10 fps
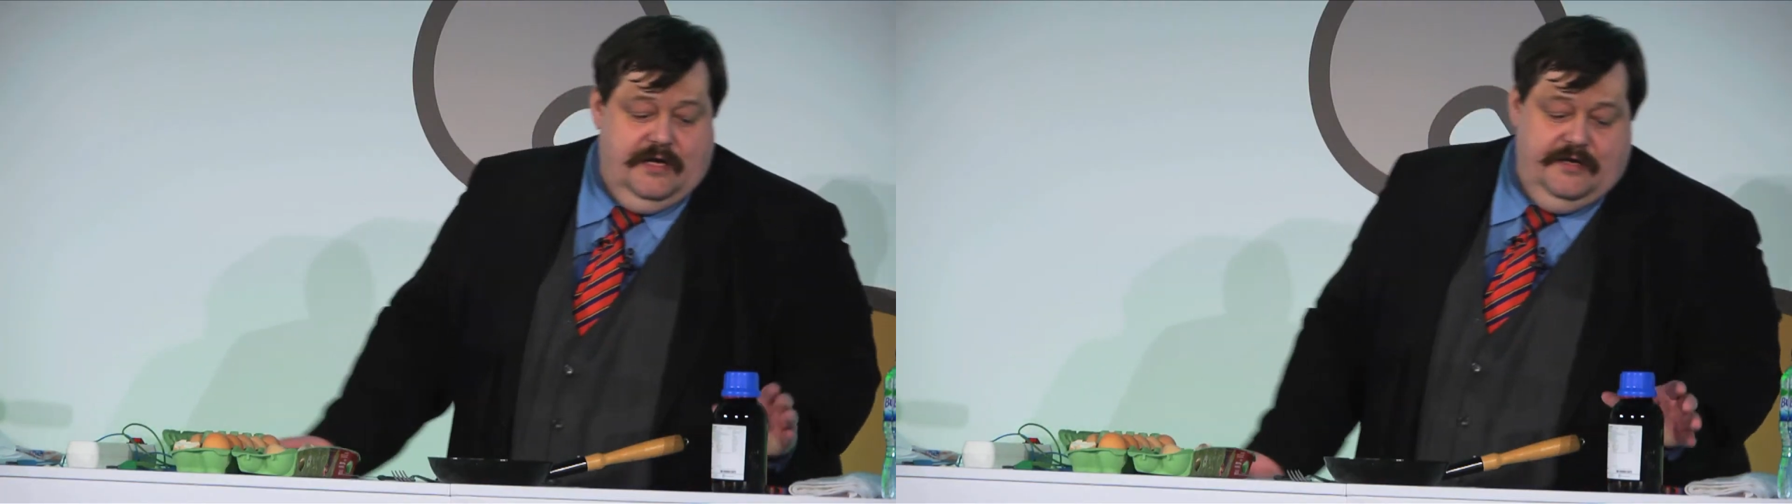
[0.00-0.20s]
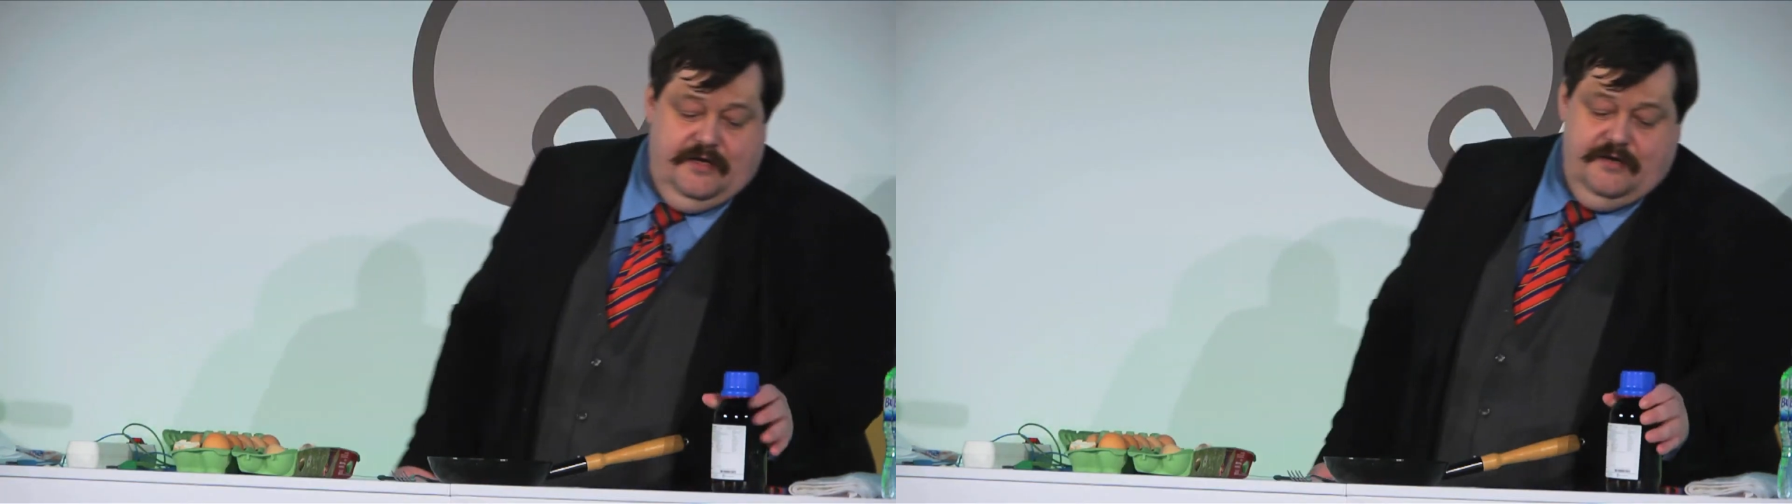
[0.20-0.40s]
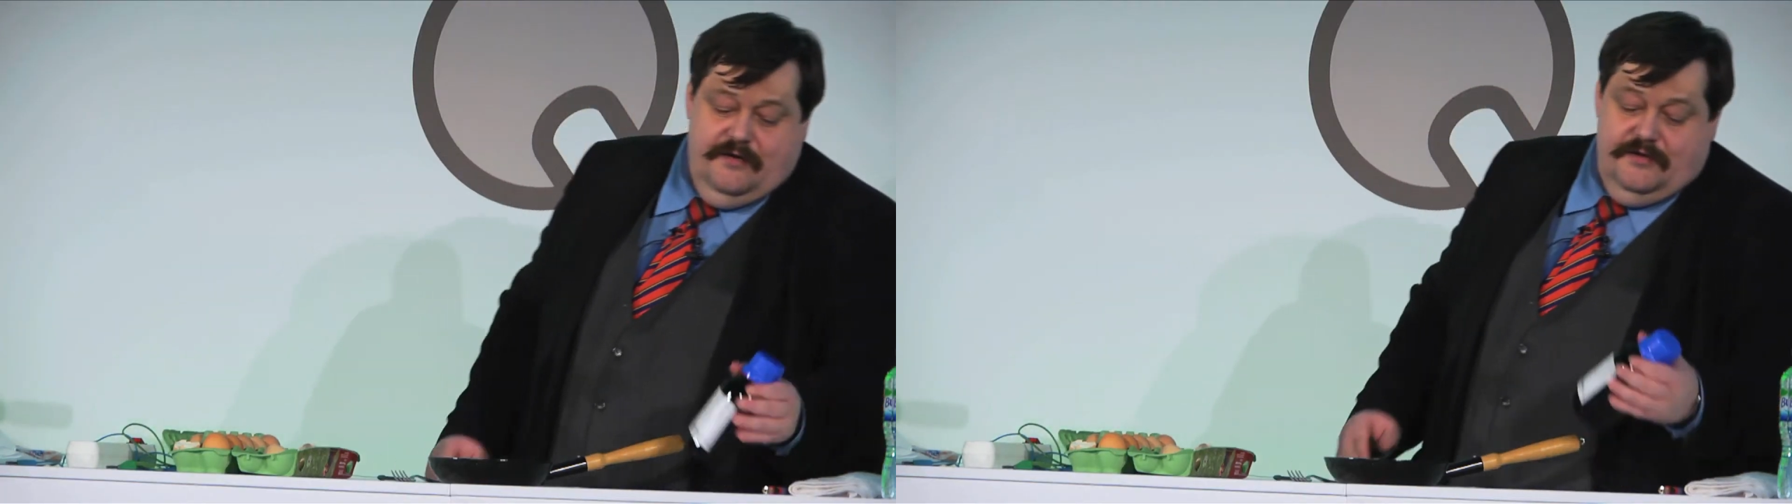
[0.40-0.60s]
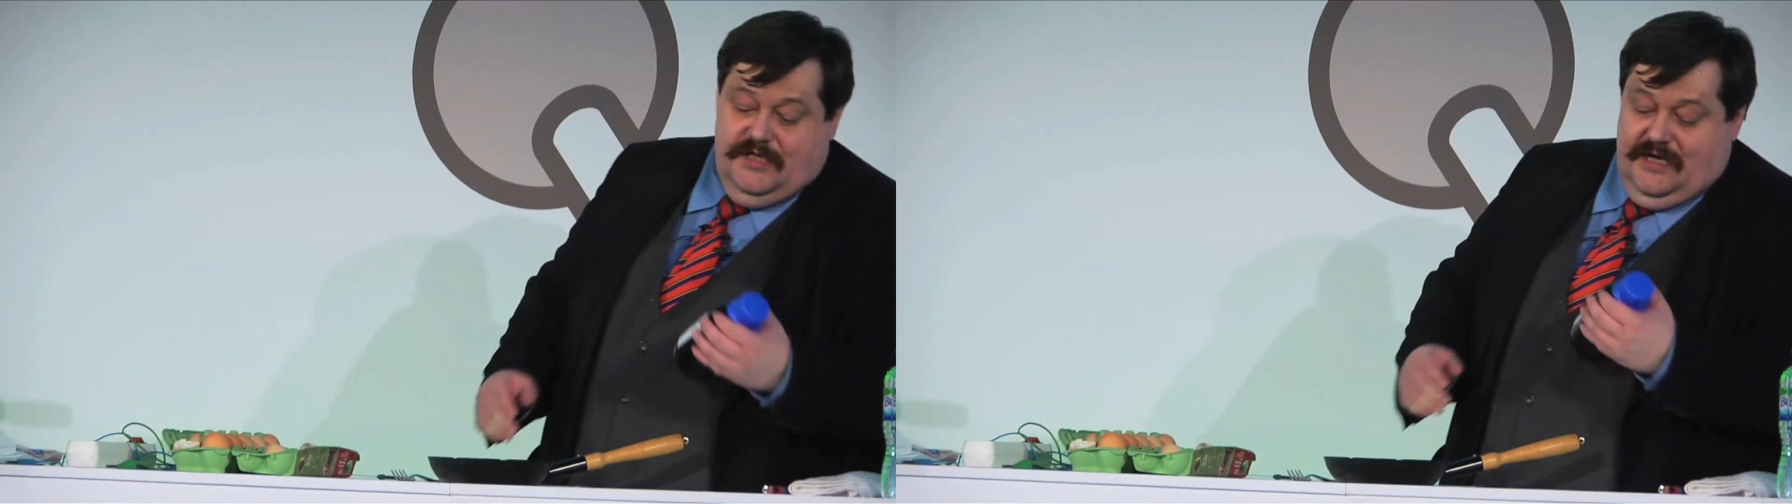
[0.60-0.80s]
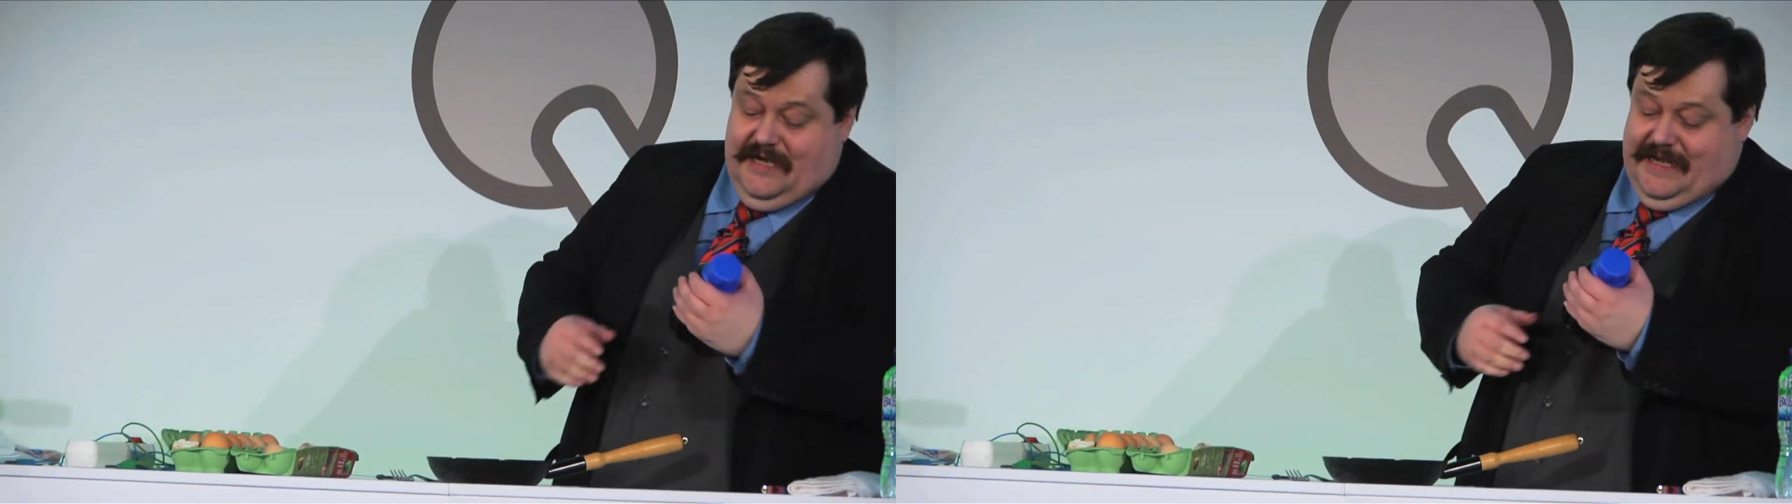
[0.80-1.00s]
you
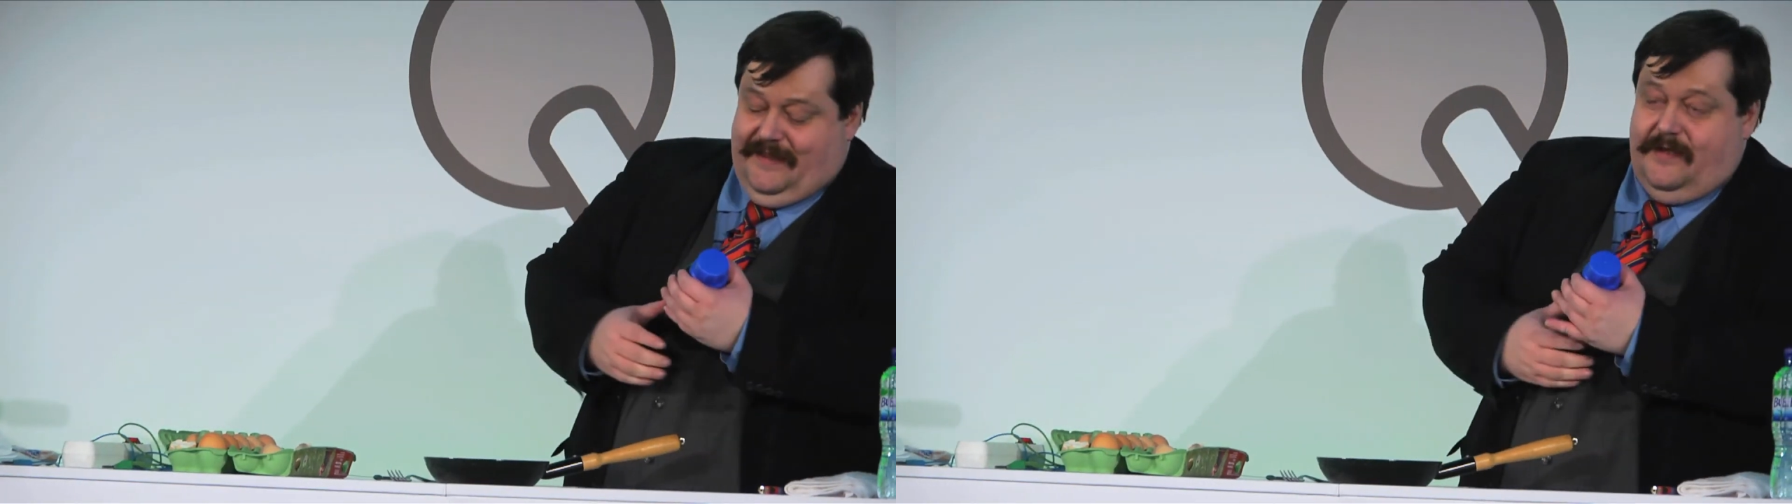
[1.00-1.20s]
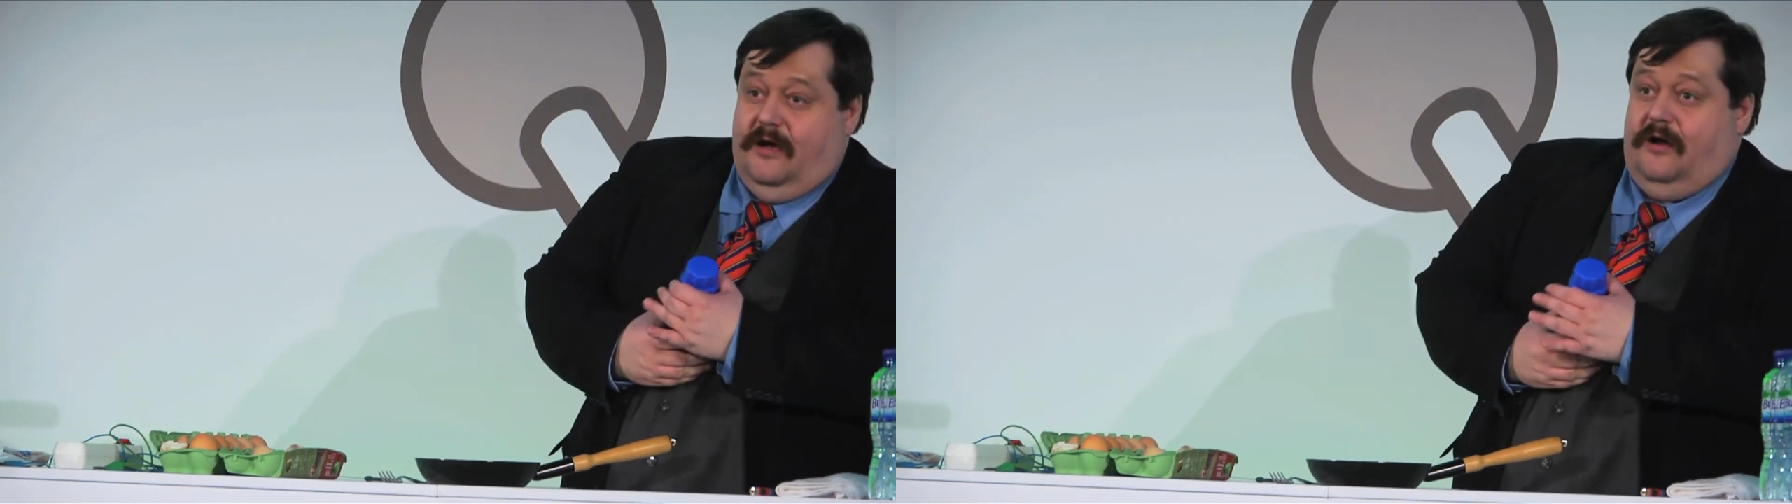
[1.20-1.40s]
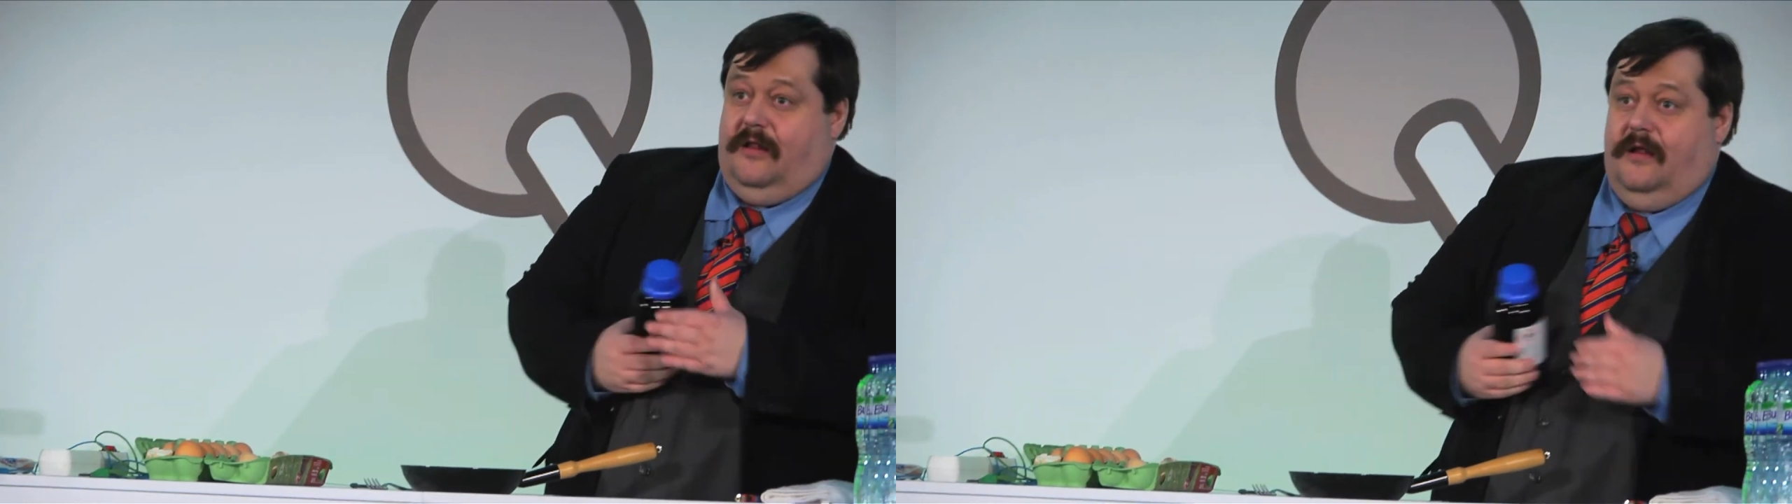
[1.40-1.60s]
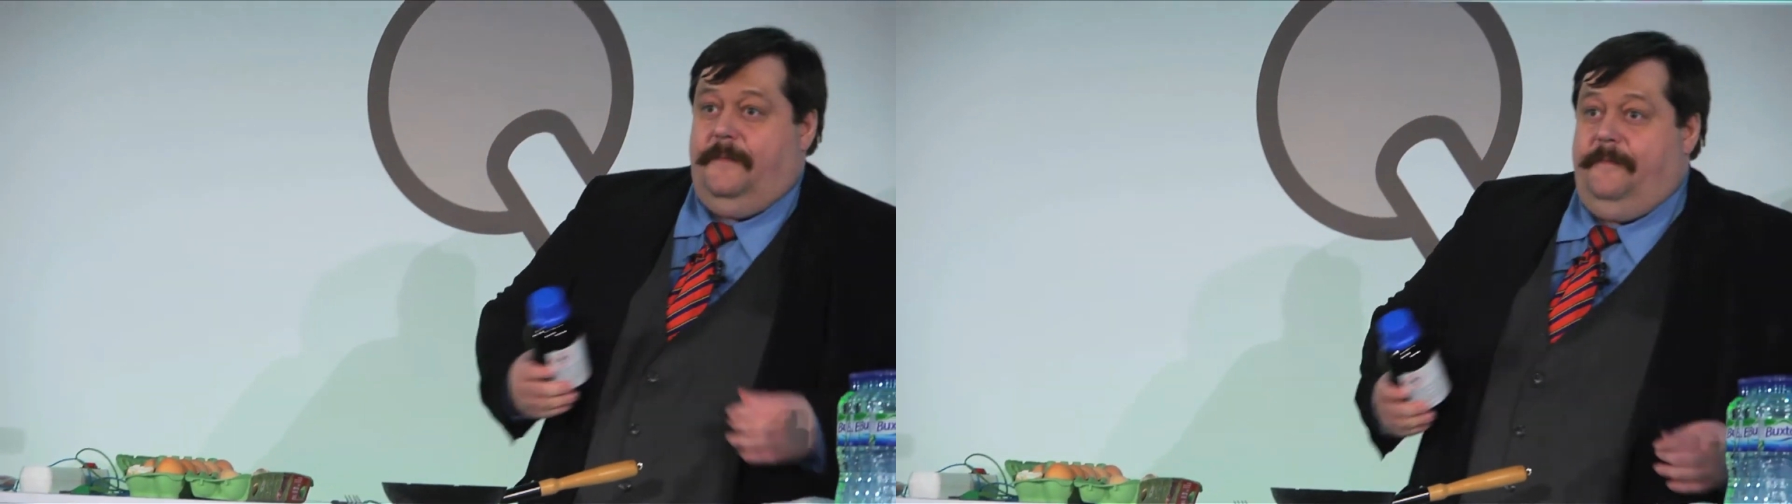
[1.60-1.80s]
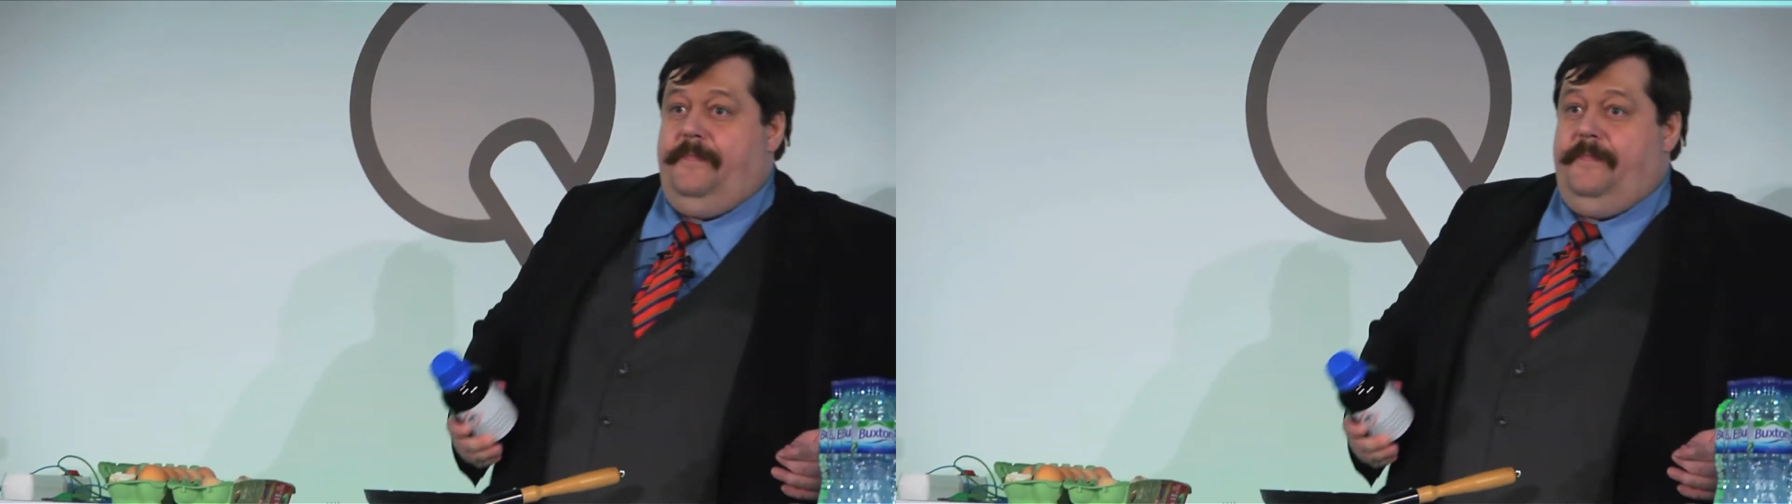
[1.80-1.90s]
use alcohol.